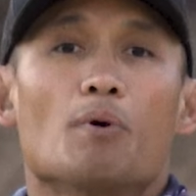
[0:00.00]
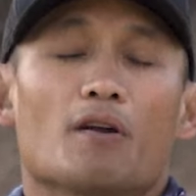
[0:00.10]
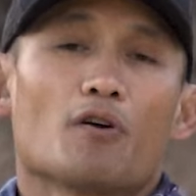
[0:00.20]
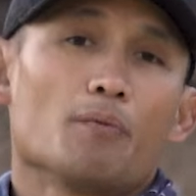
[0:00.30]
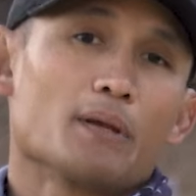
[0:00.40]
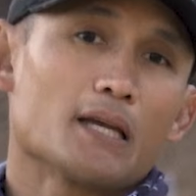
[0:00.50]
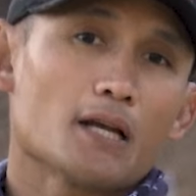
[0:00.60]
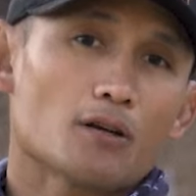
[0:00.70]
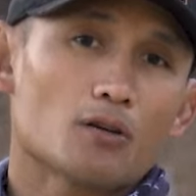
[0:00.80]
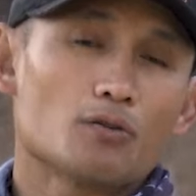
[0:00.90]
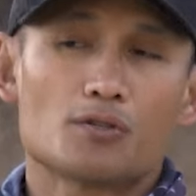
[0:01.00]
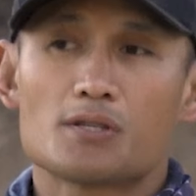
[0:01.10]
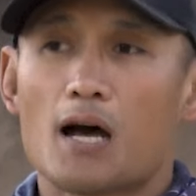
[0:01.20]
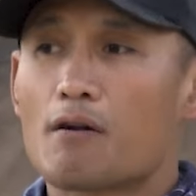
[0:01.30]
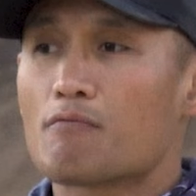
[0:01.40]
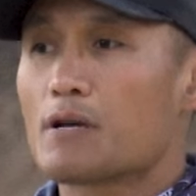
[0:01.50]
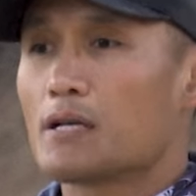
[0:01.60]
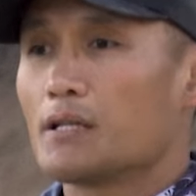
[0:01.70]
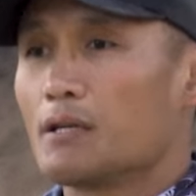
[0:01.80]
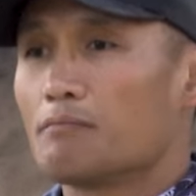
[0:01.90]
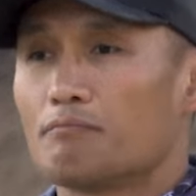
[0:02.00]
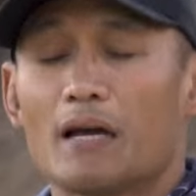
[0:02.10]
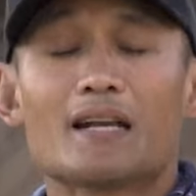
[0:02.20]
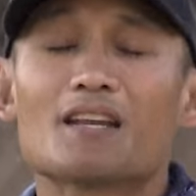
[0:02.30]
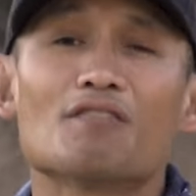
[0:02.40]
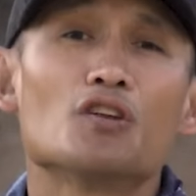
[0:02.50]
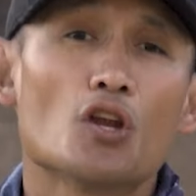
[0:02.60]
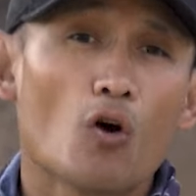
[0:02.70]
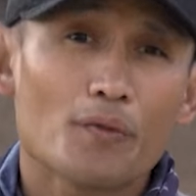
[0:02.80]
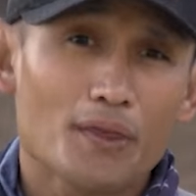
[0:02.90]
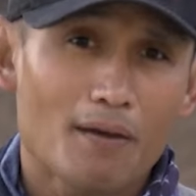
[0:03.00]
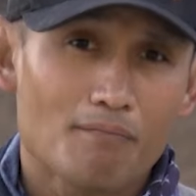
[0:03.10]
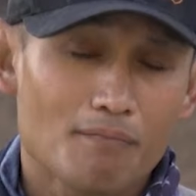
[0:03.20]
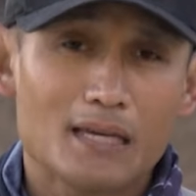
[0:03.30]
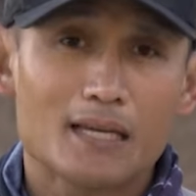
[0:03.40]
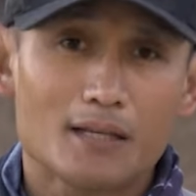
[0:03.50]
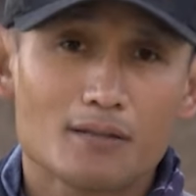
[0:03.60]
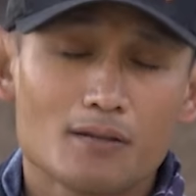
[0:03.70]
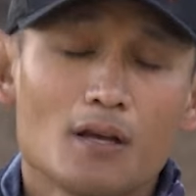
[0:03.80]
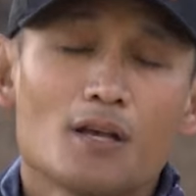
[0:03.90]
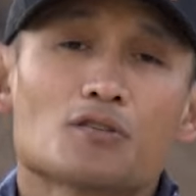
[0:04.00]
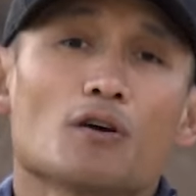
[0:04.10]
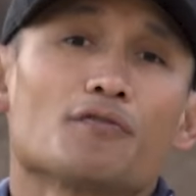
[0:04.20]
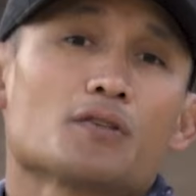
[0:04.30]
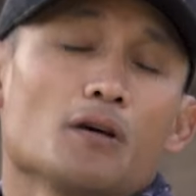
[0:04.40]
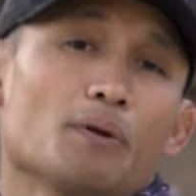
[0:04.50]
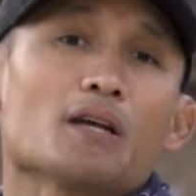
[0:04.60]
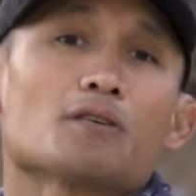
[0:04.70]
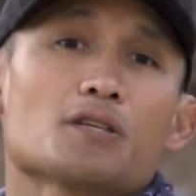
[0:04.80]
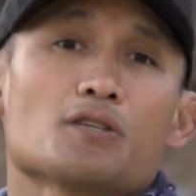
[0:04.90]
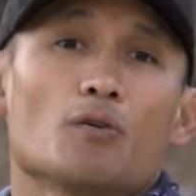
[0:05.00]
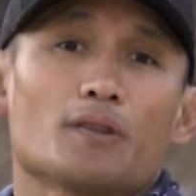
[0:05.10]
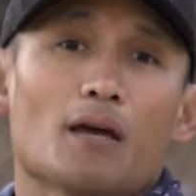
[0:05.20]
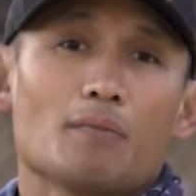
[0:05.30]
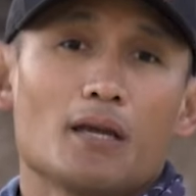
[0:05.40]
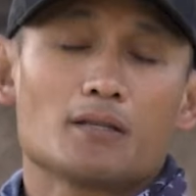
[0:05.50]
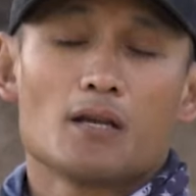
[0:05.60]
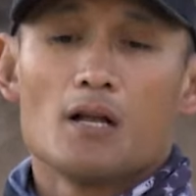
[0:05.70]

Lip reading: But a beginner who's not really, may not even know what that means. So if a beginner doesn't know what that means,